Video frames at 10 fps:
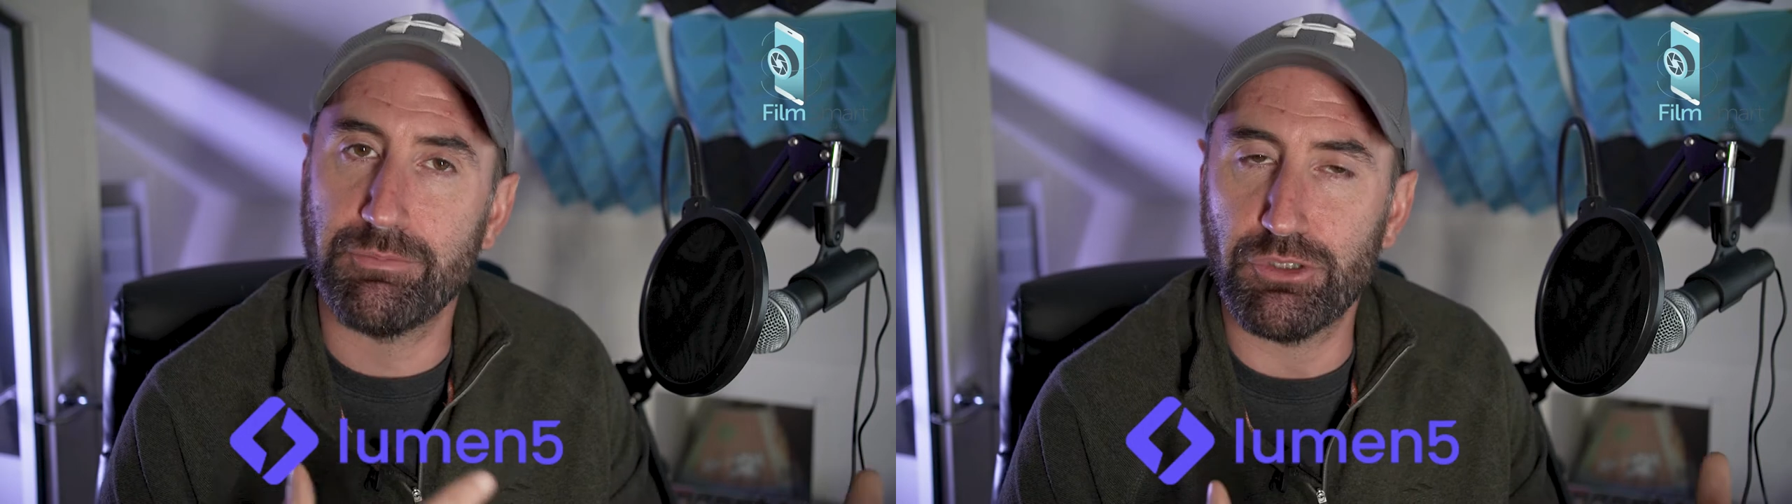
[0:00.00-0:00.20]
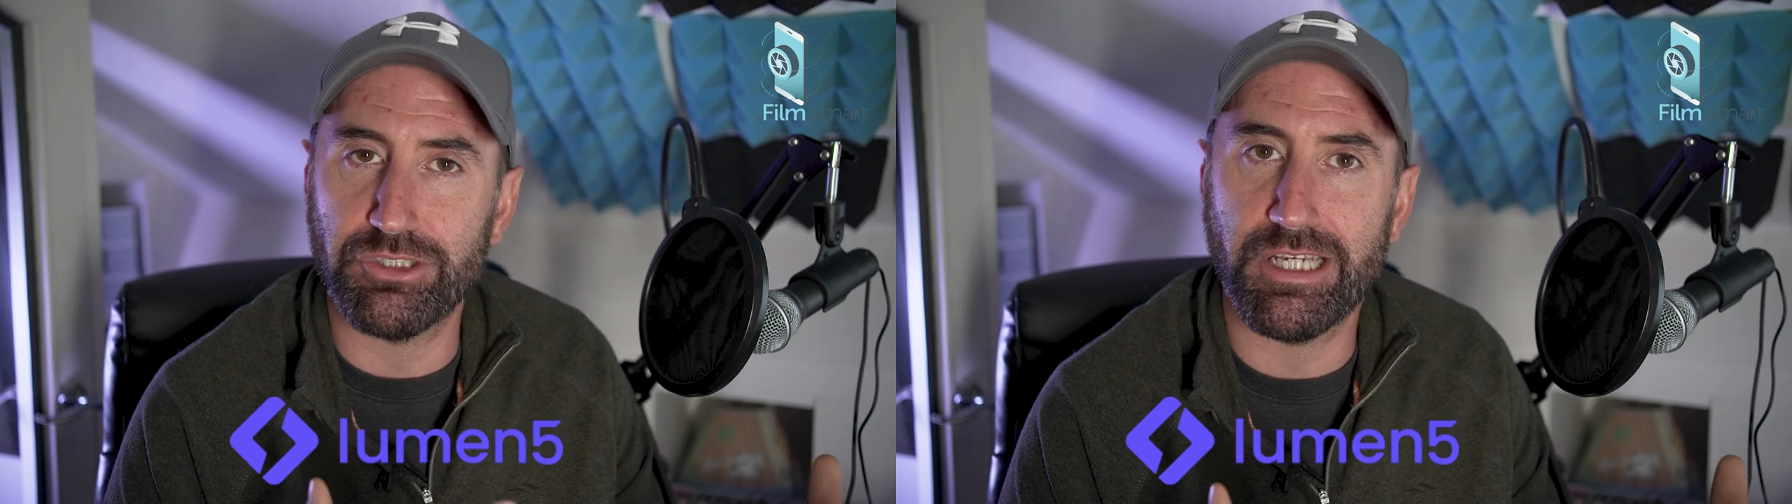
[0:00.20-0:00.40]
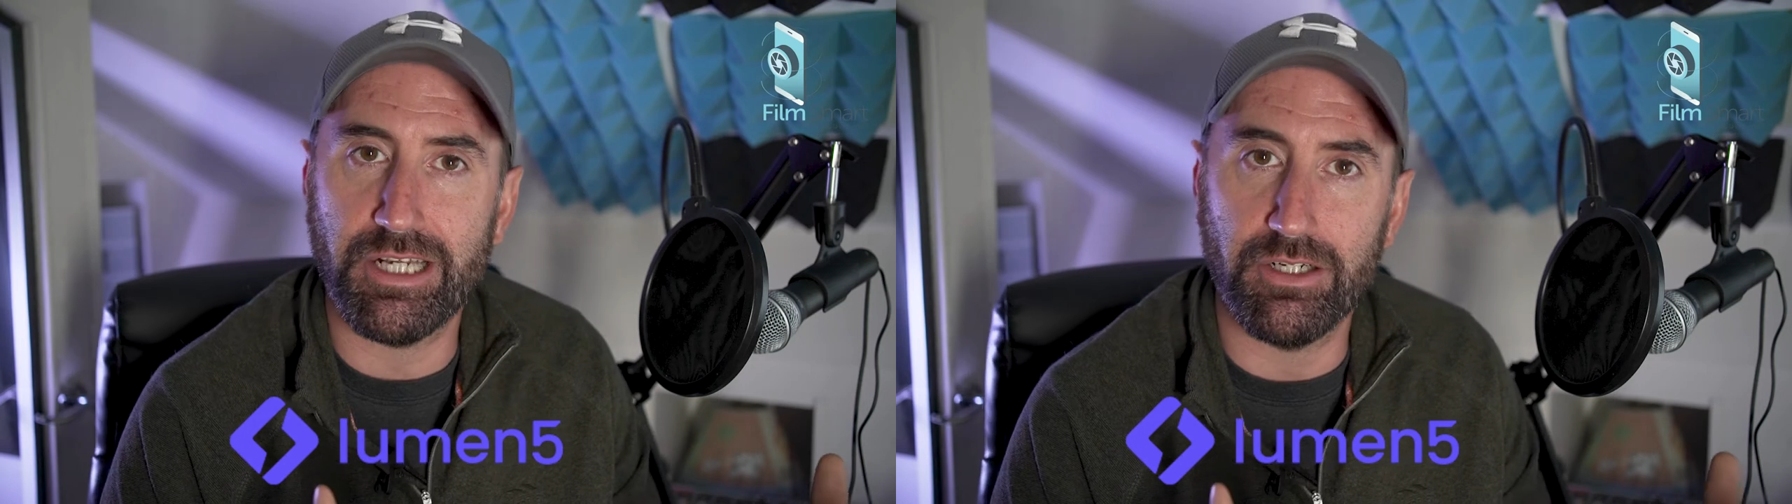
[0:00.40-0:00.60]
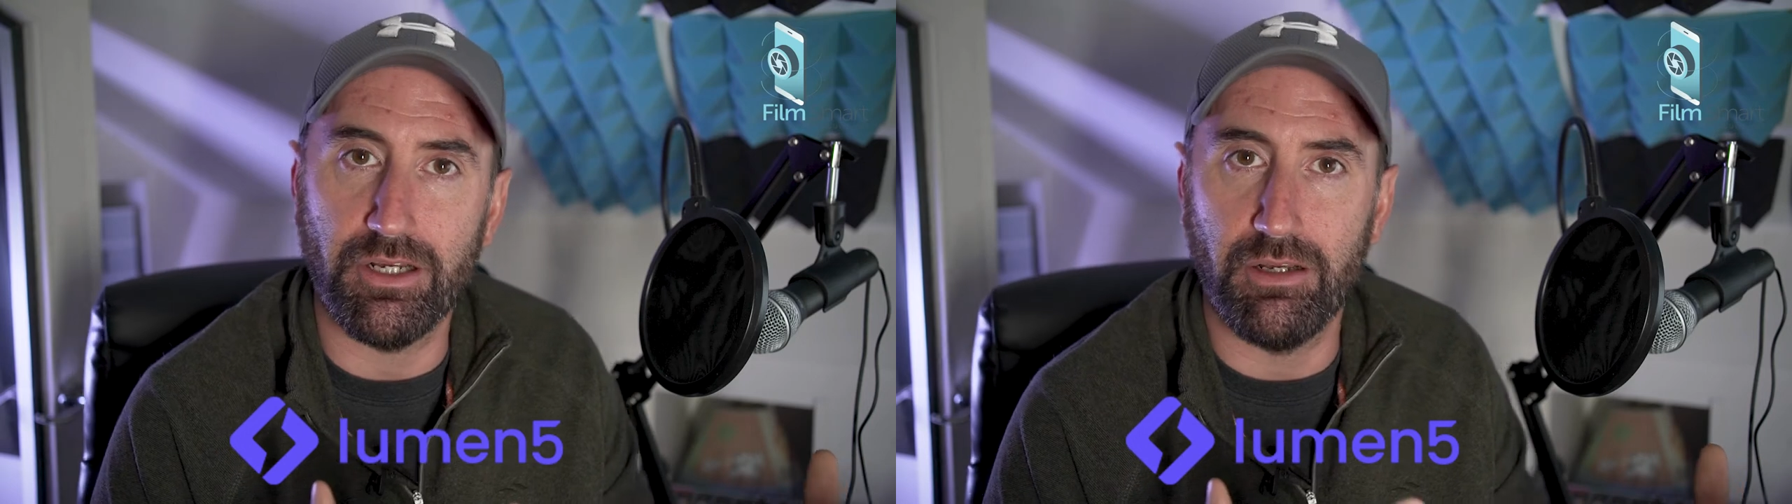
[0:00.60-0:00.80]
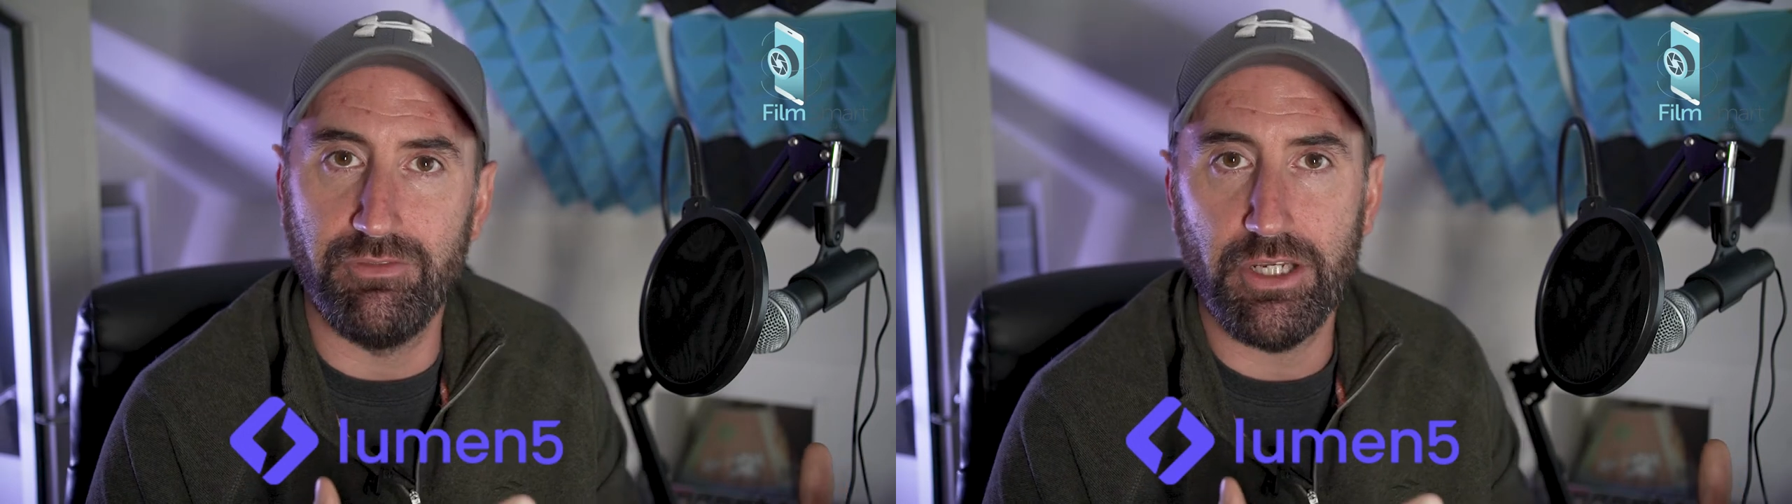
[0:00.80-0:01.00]
I put together
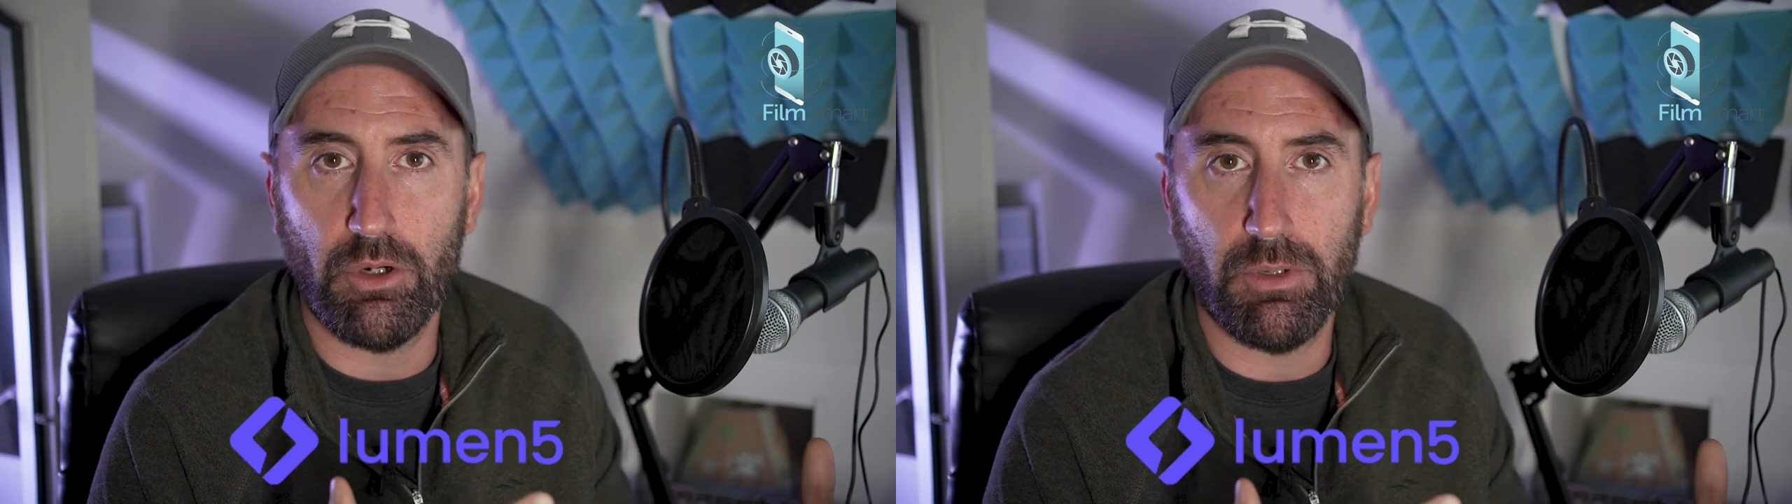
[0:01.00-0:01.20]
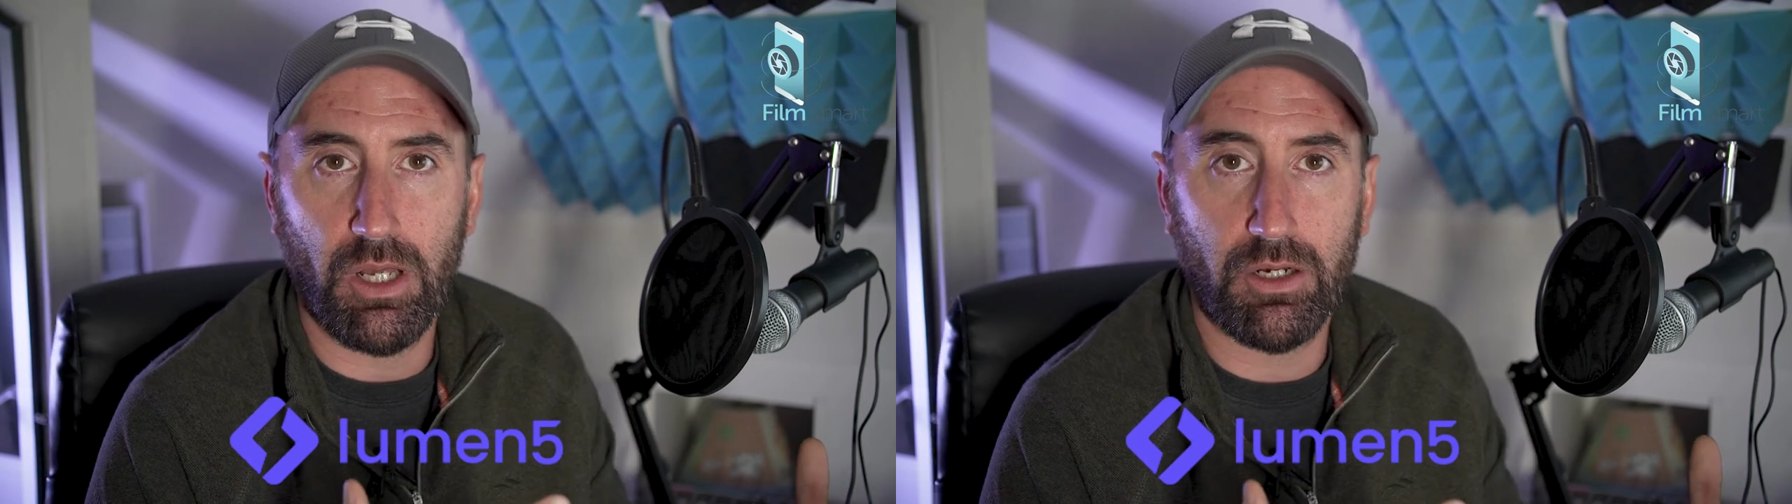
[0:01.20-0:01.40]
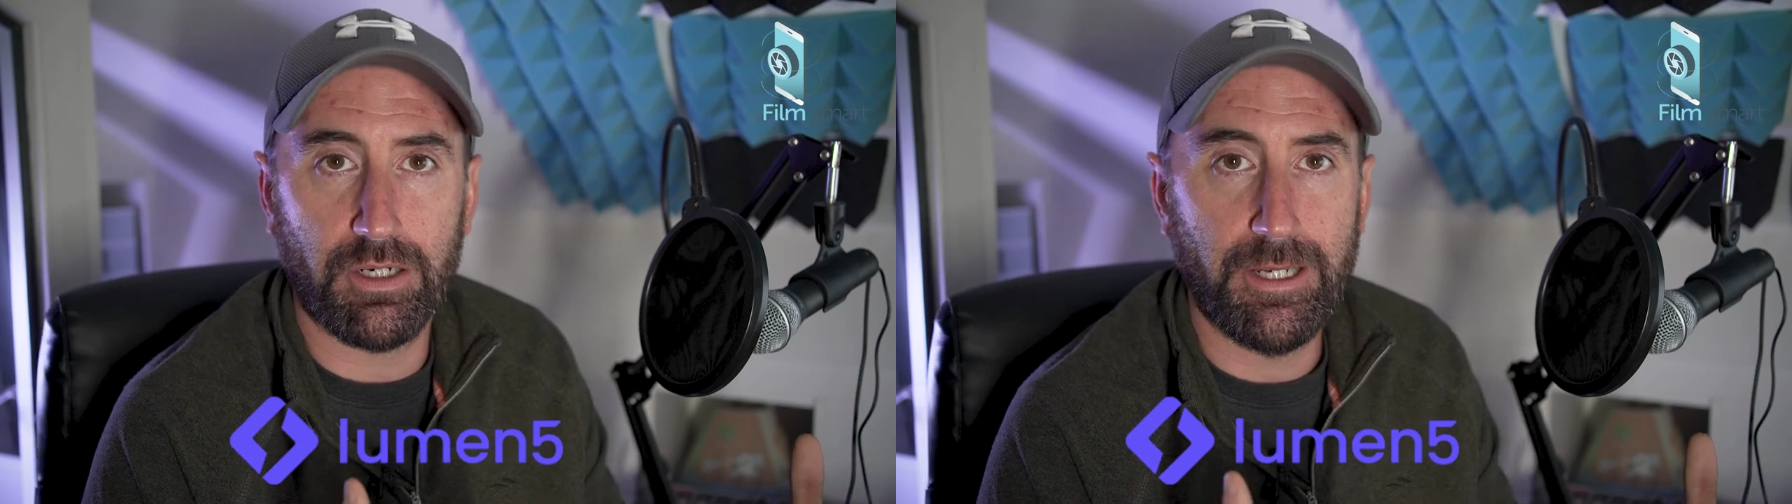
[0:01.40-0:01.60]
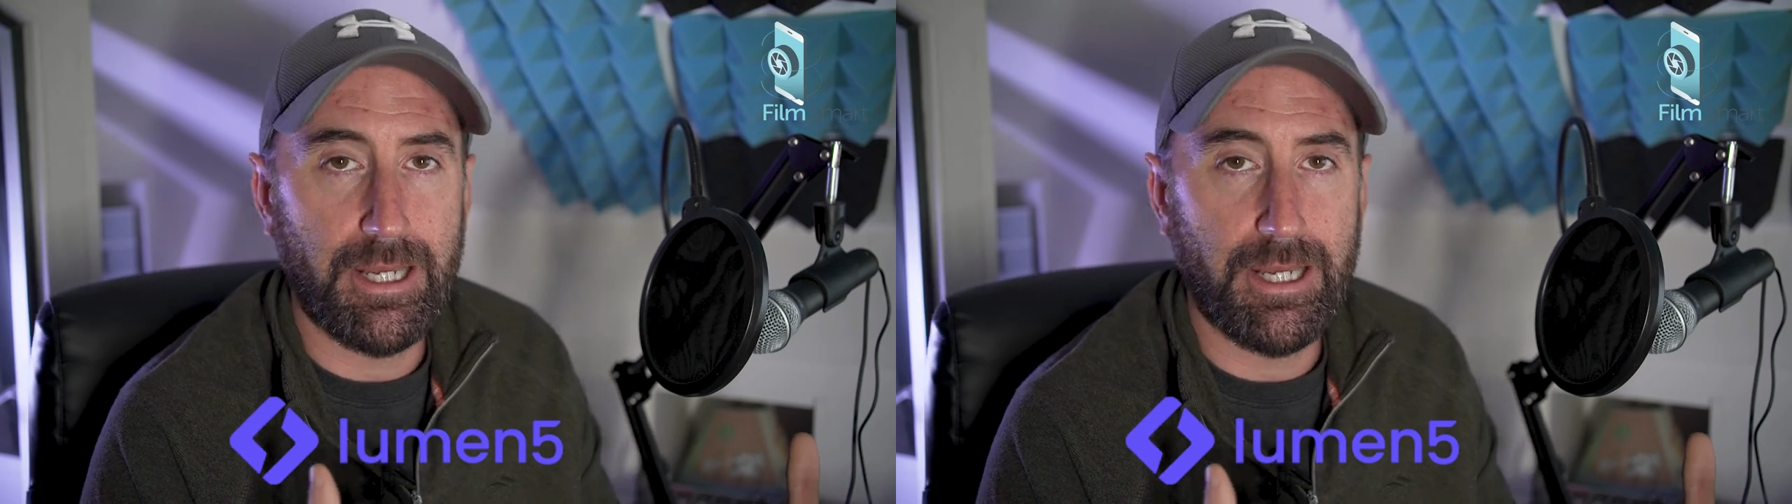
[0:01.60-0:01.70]
a video blog